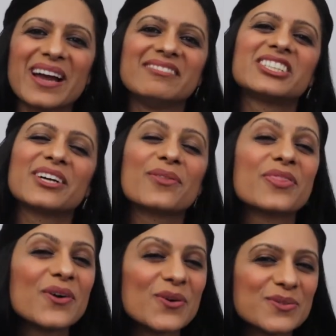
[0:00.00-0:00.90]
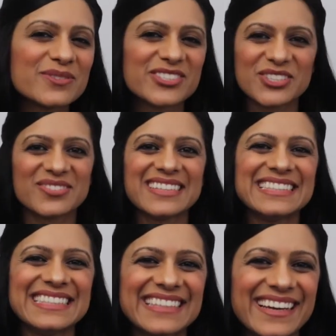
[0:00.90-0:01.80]
where I've shared those juicy
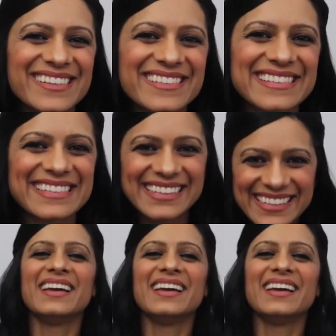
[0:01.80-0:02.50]
details.